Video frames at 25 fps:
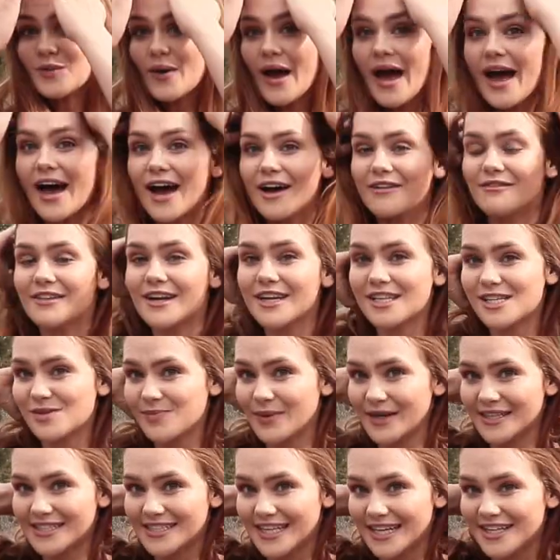you have an
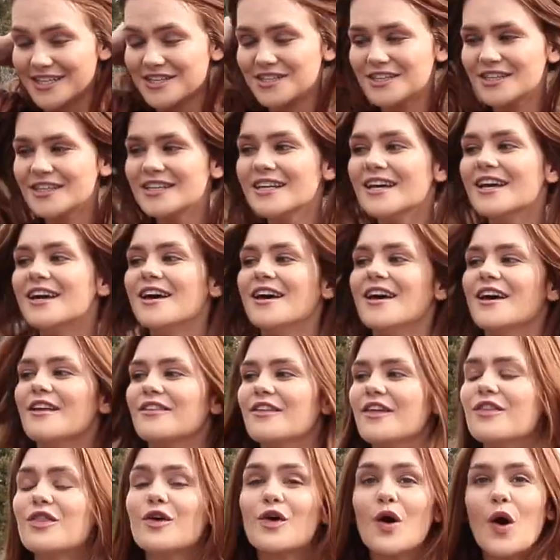expectation
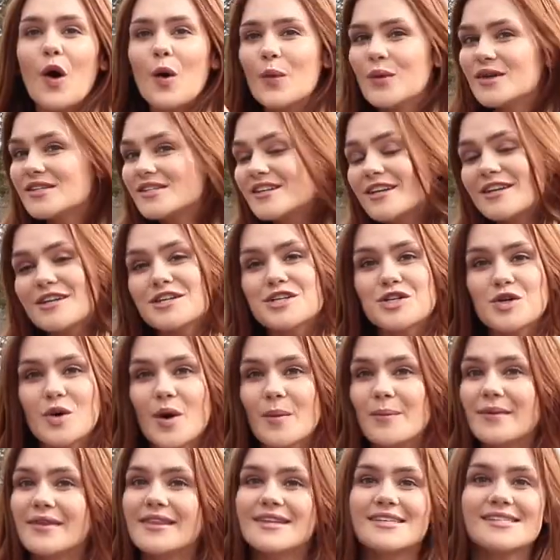that they're always going to show
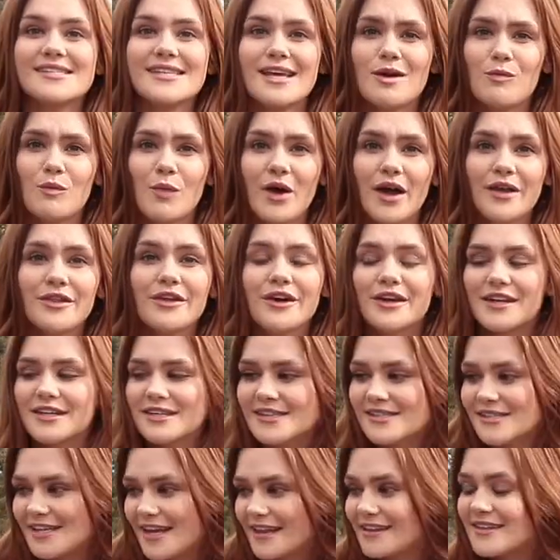up in the same way? They're going to
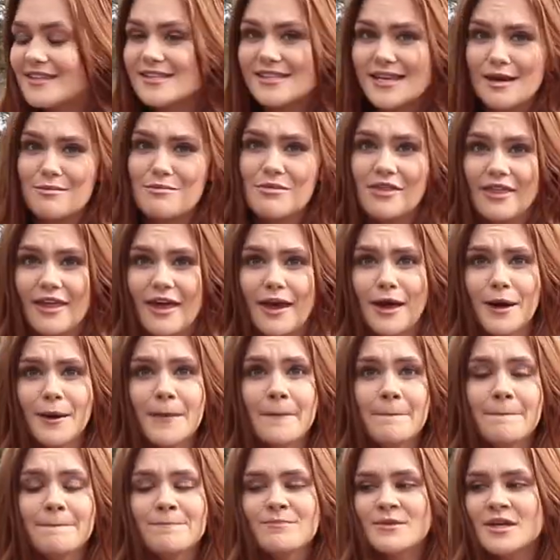say the same thing?
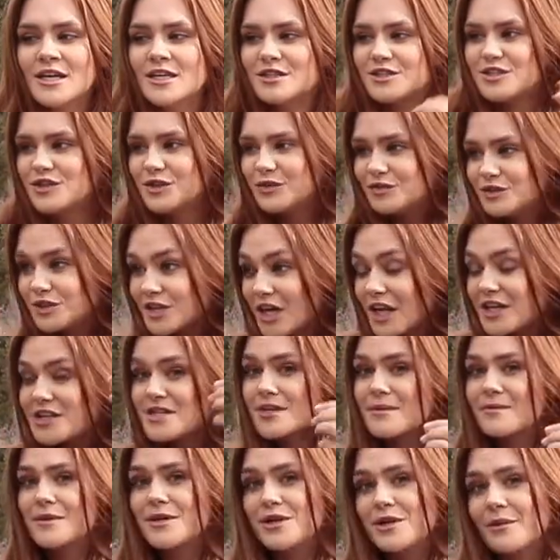Do you judge
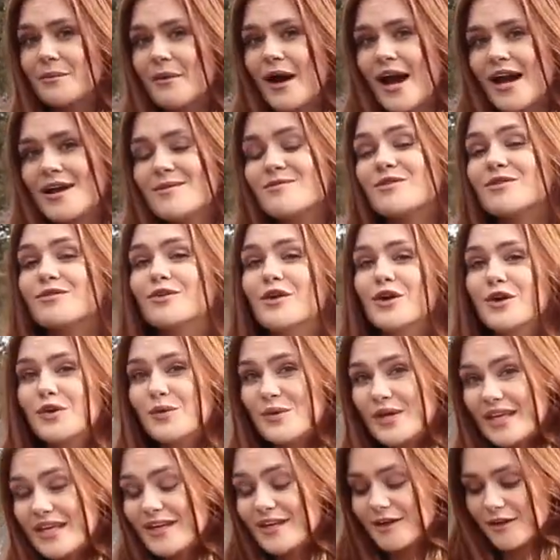them in your mind before you
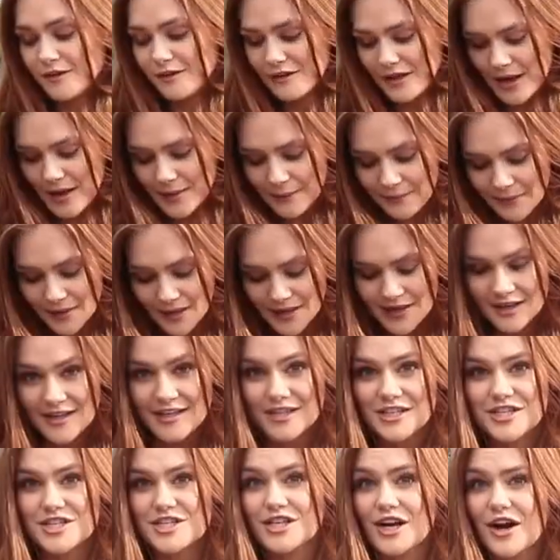hear them
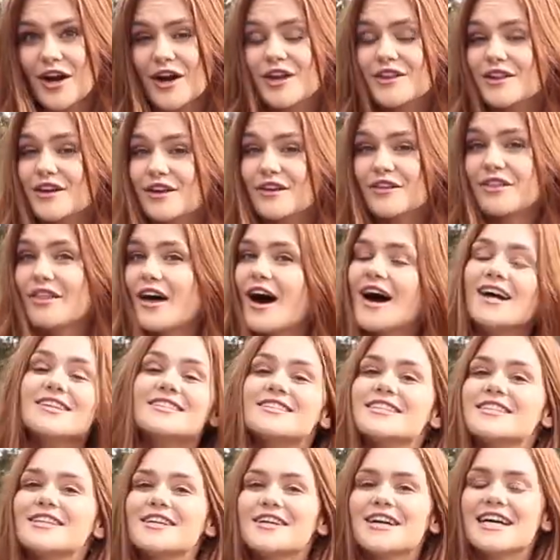sharing their
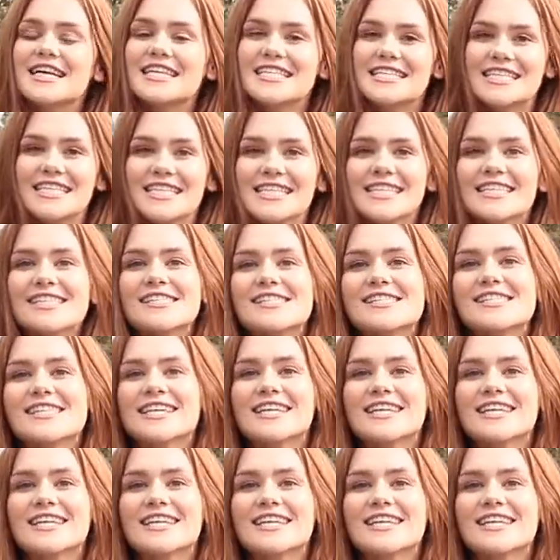thoughts and their ideas?